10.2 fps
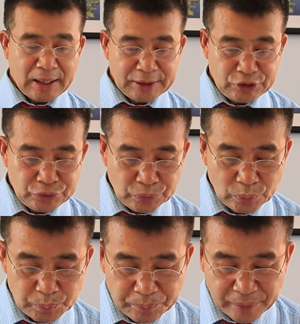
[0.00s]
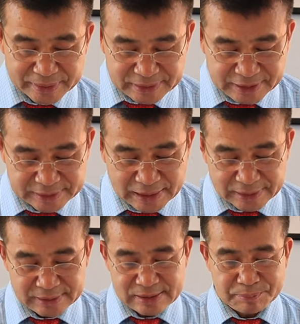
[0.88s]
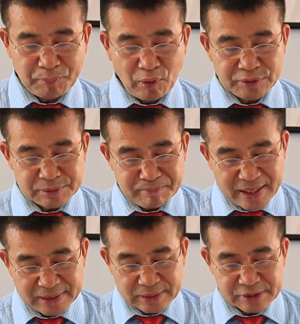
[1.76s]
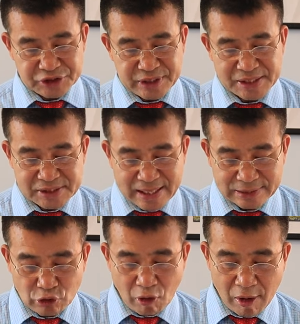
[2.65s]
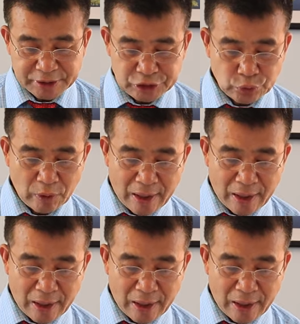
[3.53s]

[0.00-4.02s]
And you predict and dispose matters just like God you